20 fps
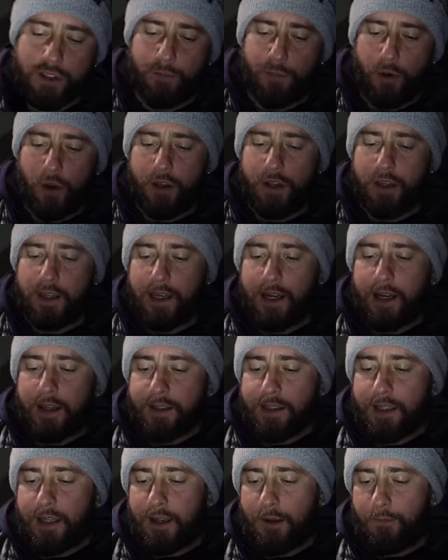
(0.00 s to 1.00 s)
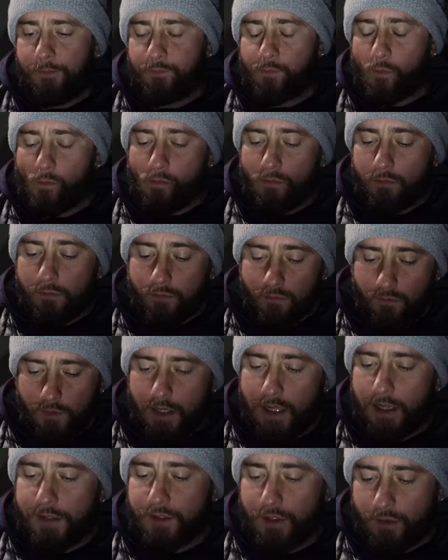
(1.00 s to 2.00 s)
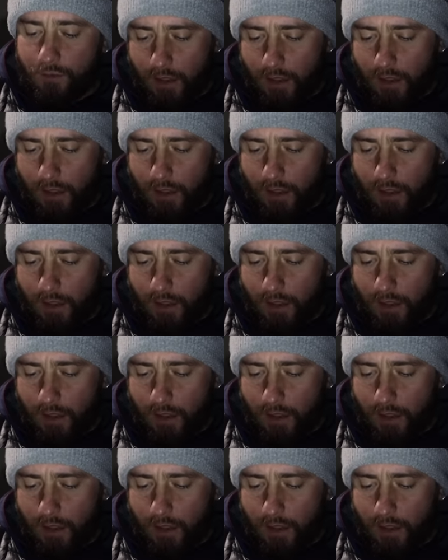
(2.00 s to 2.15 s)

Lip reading: the point, you can't see. What